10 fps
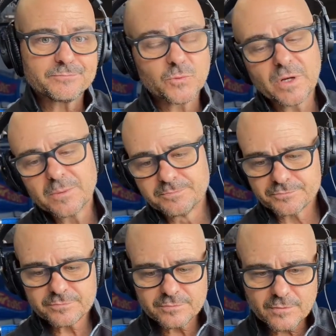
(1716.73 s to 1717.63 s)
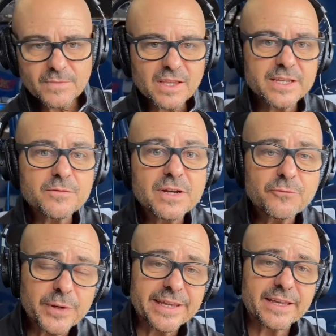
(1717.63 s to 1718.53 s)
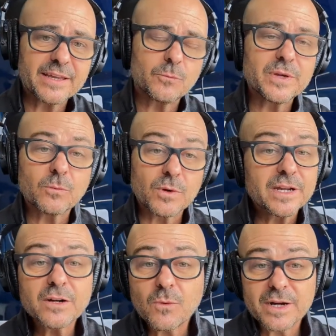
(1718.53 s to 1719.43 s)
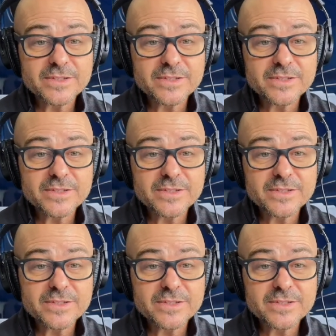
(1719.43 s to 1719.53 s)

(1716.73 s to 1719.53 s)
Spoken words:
Well, even if we were going to want